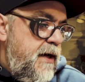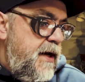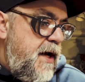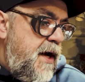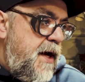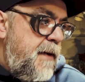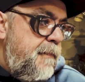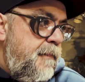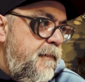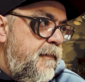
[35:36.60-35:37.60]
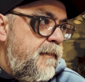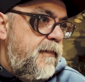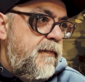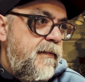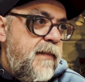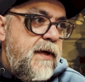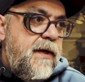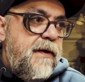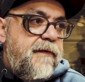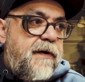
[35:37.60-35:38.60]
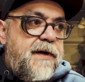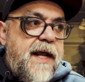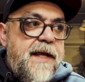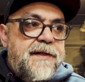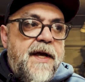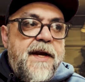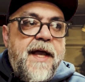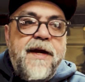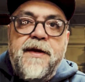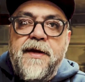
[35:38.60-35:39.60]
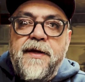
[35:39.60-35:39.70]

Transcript: for days on end,